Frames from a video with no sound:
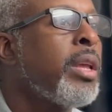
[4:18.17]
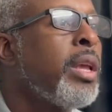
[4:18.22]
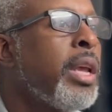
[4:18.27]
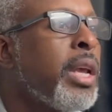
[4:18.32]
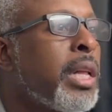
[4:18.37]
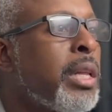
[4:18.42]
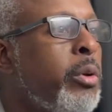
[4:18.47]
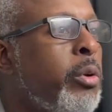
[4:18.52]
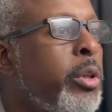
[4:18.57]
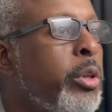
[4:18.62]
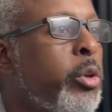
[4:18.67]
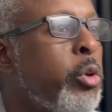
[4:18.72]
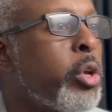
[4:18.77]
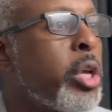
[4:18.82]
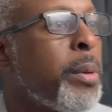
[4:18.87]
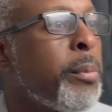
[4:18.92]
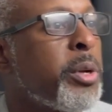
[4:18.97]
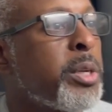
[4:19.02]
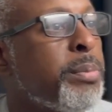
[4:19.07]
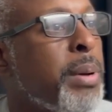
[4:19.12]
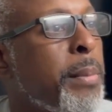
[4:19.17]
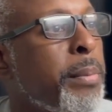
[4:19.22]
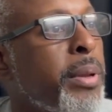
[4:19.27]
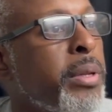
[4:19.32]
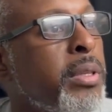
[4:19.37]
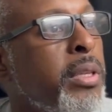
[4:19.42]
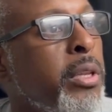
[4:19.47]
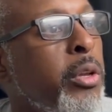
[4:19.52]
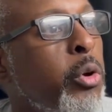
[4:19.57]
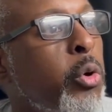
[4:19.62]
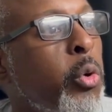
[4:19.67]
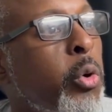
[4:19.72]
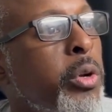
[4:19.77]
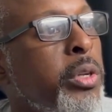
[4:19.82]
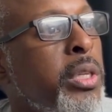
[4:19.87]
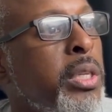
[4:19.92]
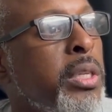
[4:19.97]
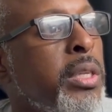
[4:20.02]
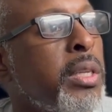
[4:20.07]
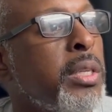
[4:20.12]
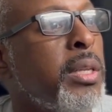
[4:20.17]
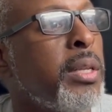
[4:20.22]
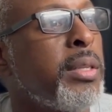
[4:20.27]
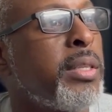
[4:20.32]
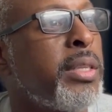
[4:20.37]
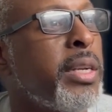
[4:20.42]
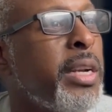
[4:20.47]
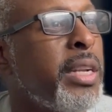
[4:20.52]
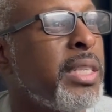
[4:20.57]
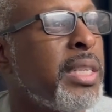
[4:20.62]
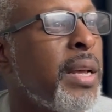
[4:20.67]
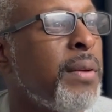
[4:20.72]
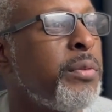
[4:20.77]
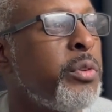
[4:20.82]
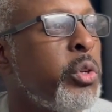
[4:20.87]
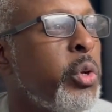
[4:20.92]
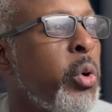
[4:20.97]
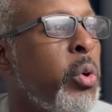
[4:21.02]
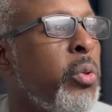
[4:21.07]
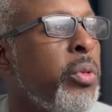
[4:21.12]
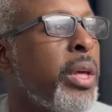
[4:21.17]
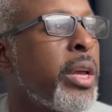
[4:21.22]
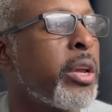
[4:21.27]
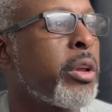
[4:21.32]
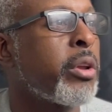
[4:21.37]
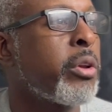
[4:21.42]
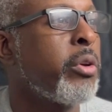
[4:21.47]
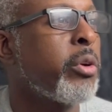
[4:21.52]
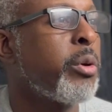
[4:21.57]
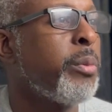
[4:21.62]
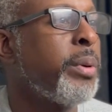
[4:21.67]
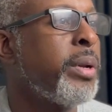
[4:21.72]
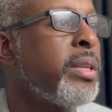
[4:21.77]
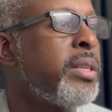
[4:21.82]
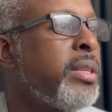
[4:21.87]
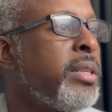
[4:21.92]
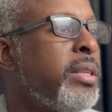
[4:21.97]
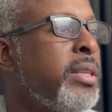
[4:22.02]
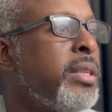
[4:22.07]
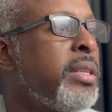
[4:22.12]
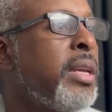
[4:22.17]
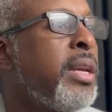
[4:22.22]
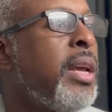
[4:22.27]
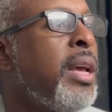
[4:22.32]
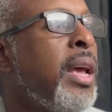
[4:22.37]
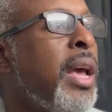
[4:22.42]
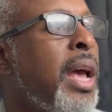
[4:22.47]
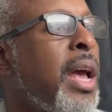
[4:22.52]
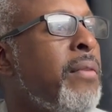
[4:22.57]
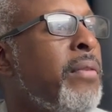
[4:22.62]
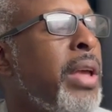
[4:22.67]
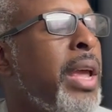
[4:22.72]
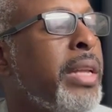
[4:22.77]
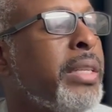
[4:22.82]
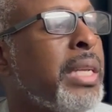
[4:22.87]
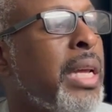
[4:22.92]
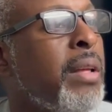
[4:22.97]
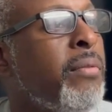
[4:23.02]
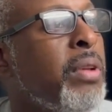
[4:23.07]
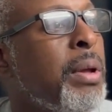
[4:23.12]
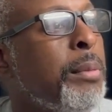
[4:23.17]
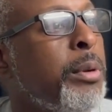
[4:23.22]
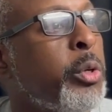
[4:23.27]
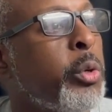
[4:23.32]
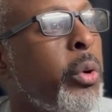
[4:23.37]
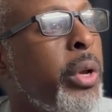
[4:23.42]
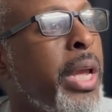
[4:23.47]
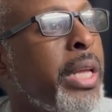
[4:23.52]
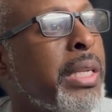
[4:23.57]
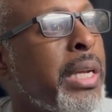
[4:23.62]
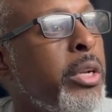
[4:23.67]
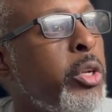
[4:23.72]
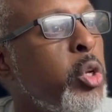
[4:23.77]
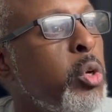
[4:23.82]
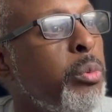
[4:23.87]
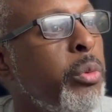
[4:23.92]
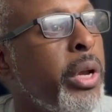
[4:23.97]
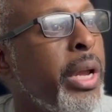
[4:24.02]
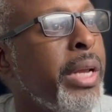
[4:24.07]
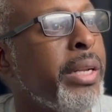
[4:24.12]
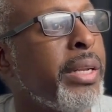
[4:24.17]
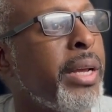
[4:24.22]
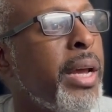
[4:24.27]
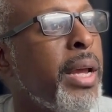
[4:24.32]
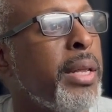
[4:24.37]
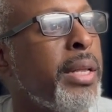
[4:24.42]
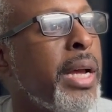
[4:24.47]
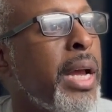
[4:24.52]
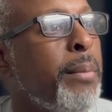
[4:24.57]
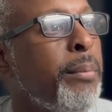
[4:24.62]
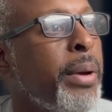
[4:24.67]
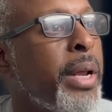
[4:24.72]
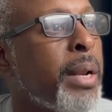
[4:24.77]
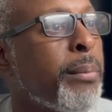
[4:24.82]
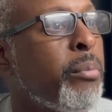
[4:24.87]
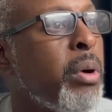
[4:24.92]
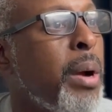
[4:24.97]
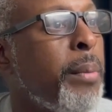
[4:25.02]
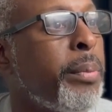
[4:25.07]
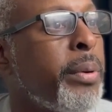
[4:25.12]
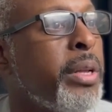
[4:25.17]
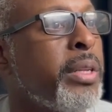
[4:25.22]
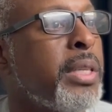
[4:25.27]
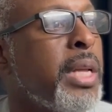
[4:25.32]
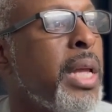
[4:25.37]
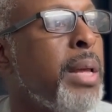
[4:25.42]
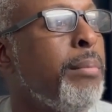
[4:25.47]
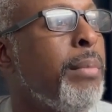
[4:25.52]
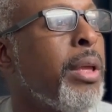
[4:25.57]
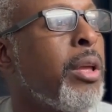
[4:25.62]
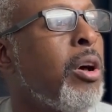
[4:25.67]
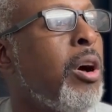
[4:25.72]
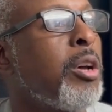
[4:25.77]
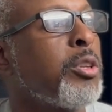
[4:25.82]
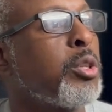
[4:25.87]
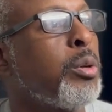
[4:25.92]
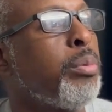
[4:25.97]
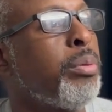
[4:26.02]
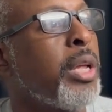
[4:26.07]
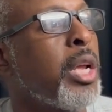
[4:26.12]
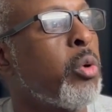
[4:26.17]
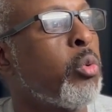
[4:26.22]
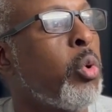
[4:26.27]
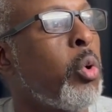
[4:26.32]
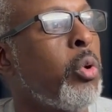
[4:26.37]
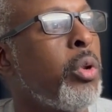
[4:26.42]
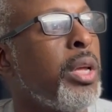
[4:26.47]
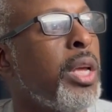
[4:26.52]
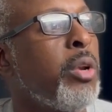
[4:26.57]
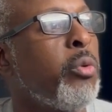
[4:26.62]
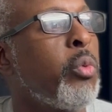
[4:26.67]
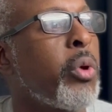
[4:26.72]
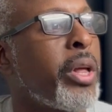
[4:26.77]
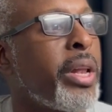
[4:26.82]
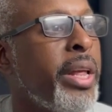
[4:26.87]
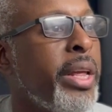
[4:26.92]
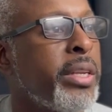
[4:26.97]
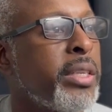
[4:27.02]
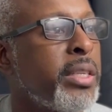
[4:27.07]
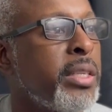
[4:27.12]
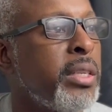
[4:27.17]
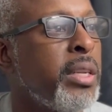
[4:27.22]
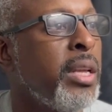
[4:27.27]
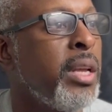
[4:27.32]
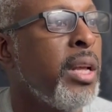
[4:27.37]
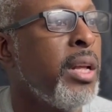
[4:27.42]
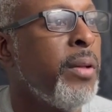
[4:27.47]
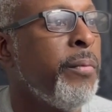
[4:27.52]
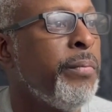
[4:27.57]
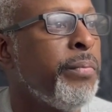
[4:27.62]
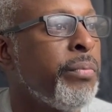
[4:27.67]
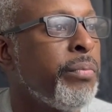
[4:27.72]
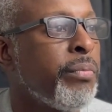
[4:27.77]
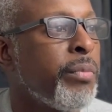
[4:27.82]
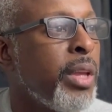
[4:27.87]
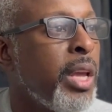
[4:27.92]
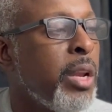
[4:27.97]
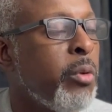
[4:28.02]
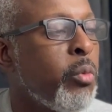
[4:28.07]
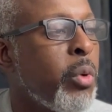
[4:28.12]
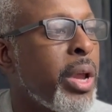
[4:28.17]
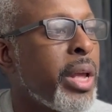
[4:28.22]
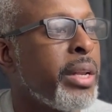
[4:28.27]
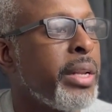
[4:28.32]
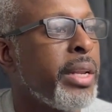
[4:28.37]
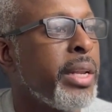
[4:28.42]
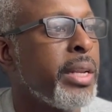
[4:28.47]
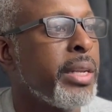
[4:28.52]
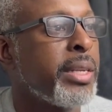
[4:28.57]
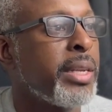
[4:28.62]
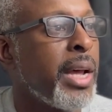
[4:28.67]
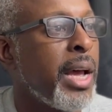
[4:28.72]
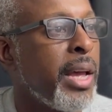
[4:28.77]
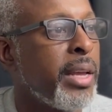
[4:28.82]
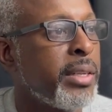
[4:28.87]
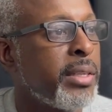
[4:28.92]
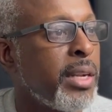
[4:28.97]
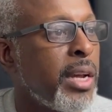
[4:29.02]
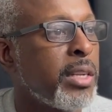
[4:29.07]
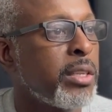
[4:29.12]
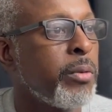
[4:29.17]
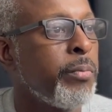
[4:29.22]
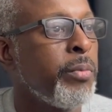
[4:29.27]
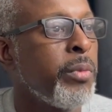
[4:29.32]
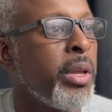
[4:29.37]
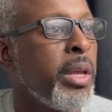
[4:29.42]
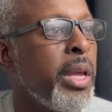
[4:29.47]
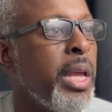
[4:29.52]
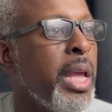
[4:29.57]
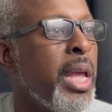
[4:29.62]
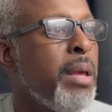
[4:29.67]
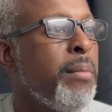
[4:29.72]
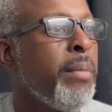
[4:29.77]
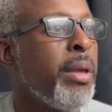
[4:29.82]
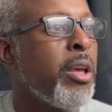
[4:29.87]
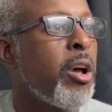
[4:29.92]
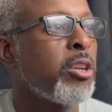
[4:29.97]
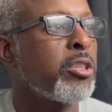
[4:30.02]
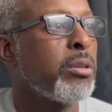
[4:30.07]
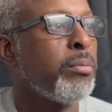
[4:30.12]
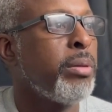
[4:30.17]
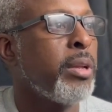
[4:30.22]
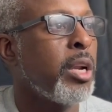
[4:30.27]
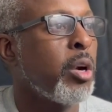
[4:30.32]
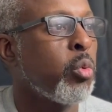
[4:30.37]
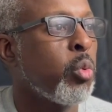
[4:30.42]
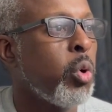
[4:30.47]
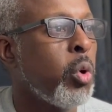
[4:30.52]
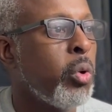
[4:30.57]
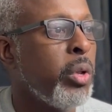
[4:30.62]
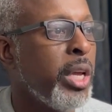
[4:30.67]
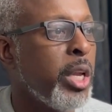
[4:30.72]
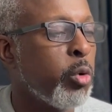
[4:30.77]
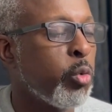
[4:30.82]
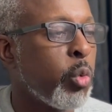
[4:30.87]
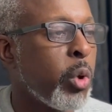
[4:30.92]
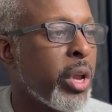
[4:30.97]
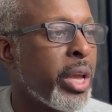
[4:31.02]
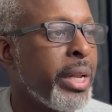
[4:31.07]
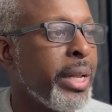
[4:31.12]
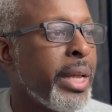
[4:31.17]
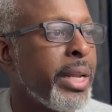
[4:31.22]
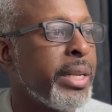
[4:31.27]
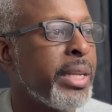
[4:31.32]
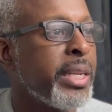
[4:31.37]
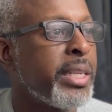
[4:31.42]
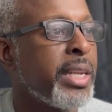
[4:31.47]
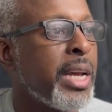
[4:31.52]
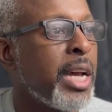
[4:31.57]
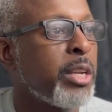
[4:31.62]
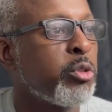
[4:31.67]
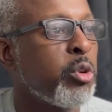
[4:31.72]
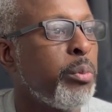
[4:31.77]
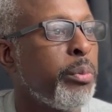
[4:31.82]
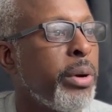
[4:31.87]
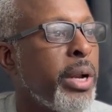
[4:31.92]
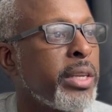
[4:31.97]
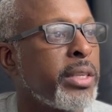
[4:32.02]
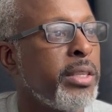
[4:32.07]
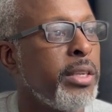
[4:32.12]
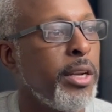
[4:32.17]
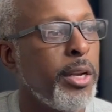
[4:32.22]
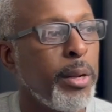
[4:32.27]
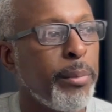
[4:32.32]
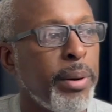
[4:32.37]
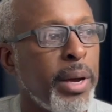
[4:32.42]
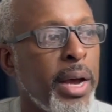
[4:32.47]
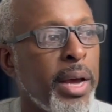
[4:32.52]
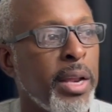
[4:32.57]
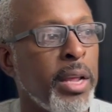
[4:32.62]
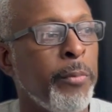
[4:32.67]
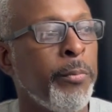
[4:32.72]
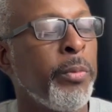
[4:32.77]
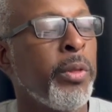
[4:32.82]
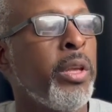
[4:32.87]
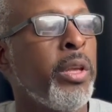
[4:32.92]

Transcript: including cucumbers, pumpkins, and gourds. Studies have shown that cucurbitacins have anti-inflammatory, anti-tumor, anti-diabetic properties, and may also play a role in regulating testosterone production in the body.